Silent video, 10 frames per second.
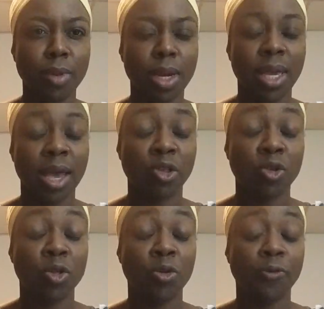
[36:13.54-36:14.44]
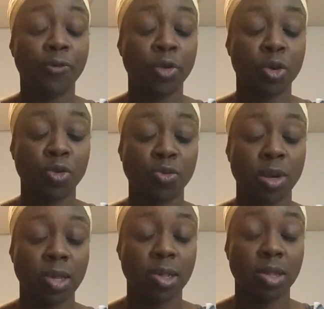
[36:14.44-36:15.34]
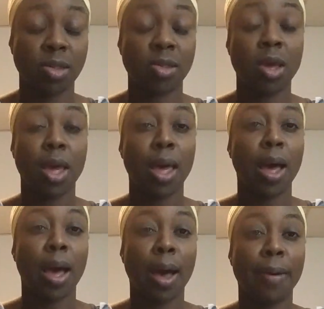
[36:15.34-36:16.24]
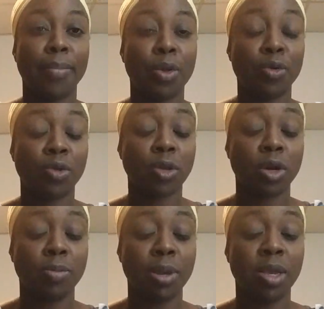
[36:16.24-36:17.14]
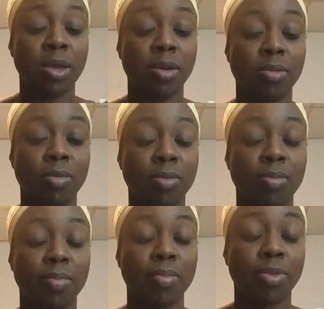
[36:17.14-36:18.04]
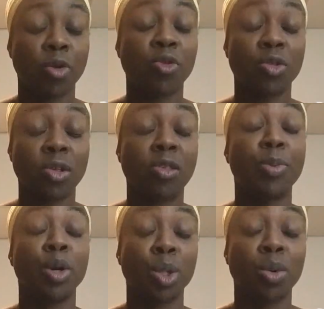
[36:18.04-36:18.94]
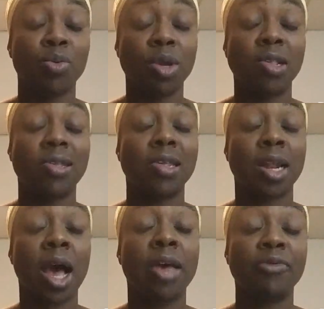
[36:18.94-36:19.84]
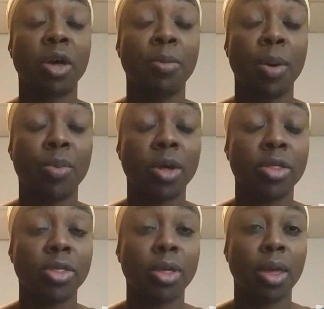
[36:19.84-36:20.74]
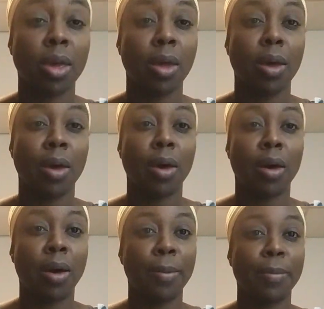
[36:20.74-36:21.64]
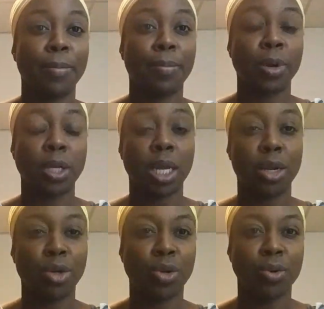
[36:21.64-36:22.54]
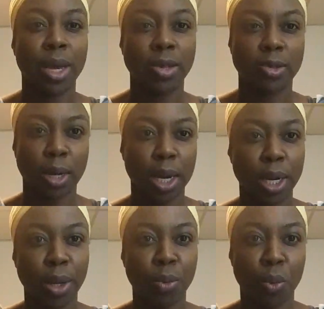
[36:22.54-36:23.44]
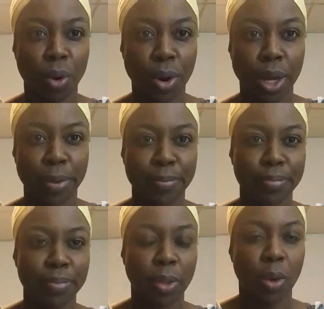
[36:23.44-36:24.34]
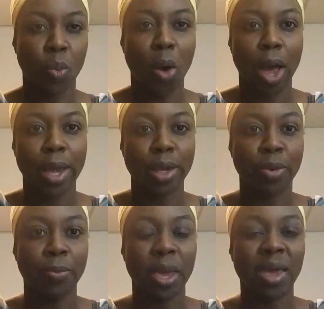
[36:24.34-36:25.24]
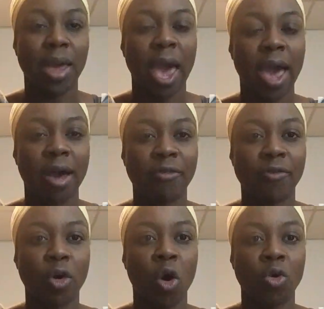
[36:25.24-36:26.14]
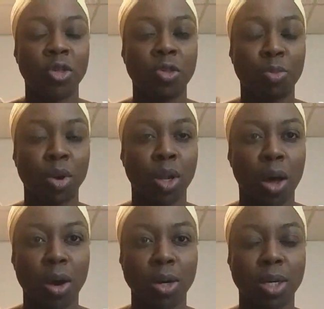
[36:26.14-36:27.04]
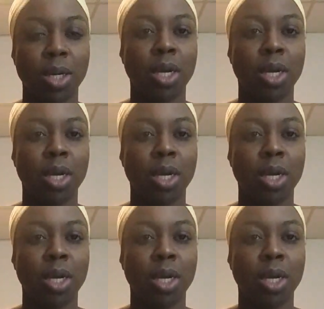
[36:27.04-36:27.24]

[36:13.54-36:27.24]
yeah, so for those reasons, those could be, those are the spiritual reasons that I've come up with, pertaining to anxiety and worry, and why you may have all these prolonged,